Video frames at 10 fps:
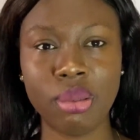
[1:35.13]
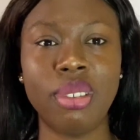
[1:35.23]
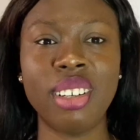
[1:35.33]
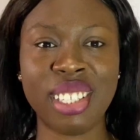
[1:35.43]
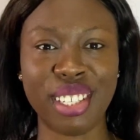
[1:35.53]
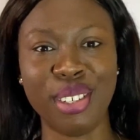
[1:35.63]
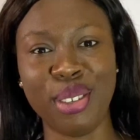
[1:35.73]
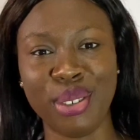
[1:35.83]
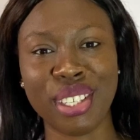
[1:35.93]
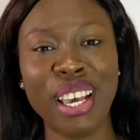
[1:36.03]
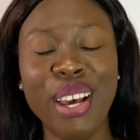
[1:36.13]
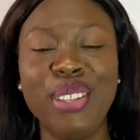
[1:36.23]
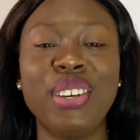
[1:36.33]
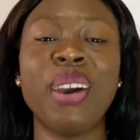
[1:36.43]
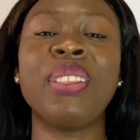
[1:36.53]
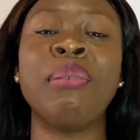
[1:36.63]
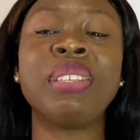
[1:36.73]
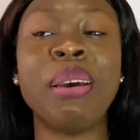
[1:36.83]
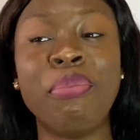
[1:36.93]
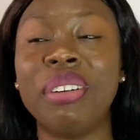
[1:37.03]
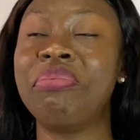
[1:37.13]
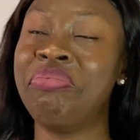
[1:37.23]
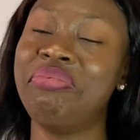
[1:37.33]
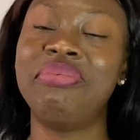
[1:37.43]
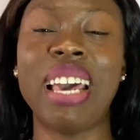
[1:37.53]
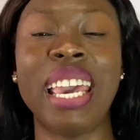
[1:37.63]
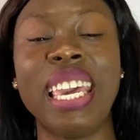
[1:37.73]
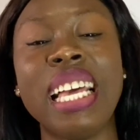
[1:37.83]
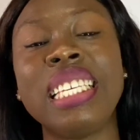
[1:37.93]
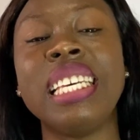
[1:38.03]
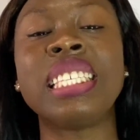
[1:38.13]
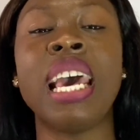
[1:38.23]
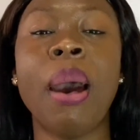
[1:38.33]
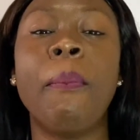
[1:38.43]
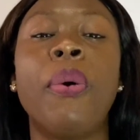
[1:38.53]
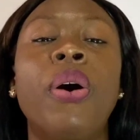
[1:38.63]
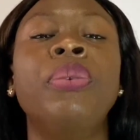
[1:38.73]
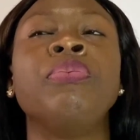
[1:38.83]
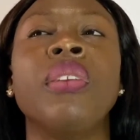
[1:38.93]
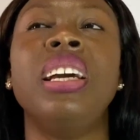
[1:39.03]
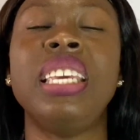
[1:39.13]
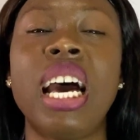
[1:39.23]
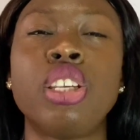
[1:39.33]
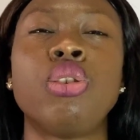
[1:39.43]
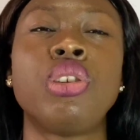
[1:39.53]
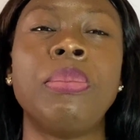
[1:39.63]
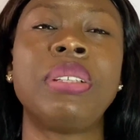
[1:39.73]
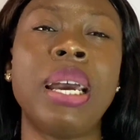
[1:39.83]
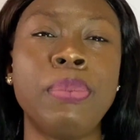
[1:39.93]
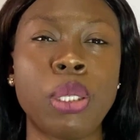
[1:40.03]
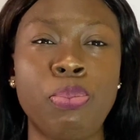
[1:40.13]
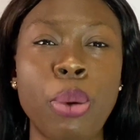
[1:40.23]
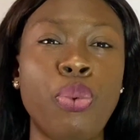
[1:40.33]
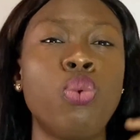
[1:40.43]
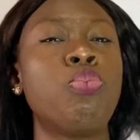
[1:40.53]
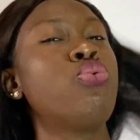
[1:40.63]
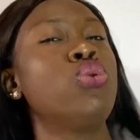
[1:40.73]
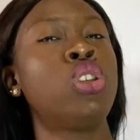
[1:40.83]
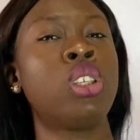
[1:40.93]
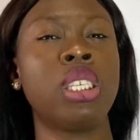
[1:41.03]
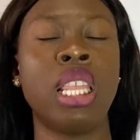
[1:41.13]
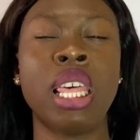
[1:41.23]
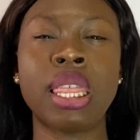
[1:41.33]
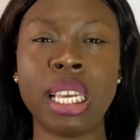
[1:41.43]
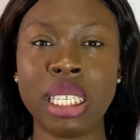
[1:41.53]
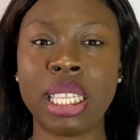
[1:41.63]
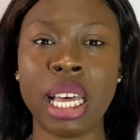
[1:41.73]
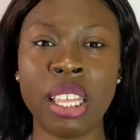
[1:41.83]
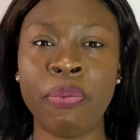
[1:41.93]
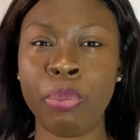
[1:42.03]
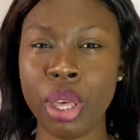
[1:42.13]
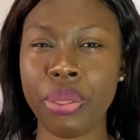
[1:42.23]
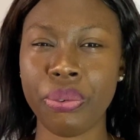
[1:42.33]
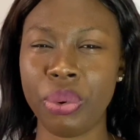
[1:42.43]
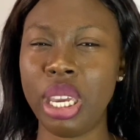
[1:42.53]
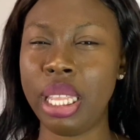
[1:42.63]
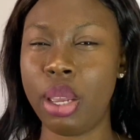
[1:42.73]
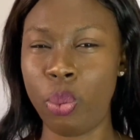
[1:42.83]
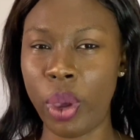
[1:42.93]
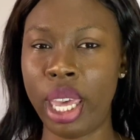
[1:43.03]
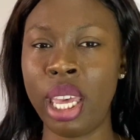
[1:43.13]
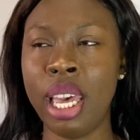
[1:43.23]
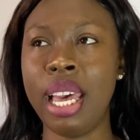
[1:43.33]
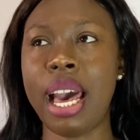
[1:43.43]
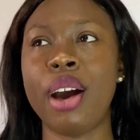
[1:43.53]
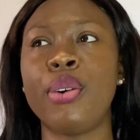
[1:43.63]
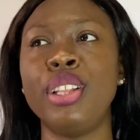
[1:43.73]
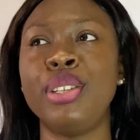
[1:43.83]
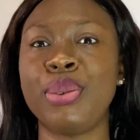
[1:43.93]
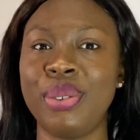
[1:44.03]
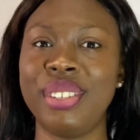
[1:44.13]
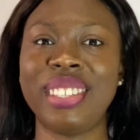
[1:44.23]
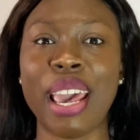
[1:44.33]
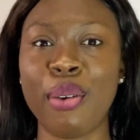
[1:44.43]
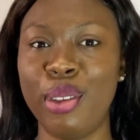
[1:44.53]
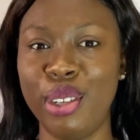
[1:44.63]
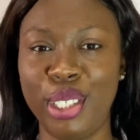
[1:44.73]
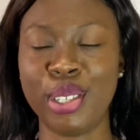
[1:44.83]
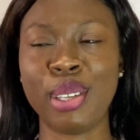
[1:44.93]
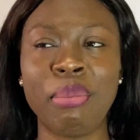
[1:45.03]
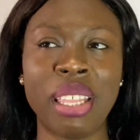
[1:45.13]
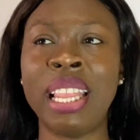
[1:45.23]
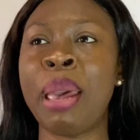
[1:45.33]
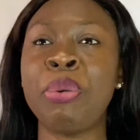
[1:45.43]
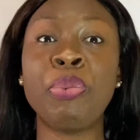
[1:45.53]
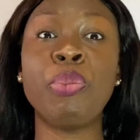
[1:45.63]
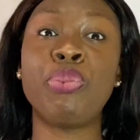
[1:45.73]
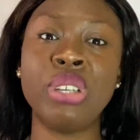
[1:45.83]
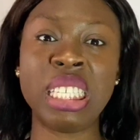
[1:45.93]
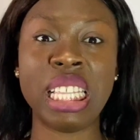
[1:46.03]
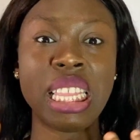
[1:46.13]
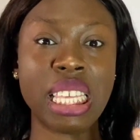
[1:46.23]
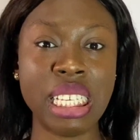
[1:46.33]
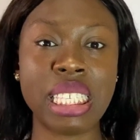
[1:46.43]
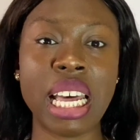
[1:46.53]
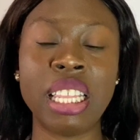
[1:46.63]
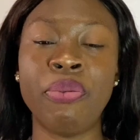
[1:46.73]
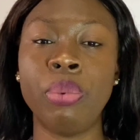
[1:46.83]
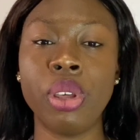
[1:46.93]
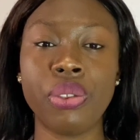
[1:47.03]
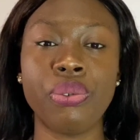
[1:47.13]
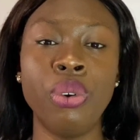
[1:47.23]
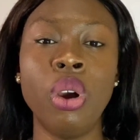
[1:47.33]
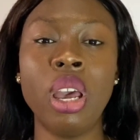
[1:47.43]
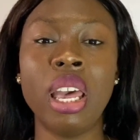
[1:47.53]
what's the use? Do you get what I'm saying? But I get it. But yeah, so sometimes people put the things that they've been through in a way, according to psychology or something, like people put the things that they've been through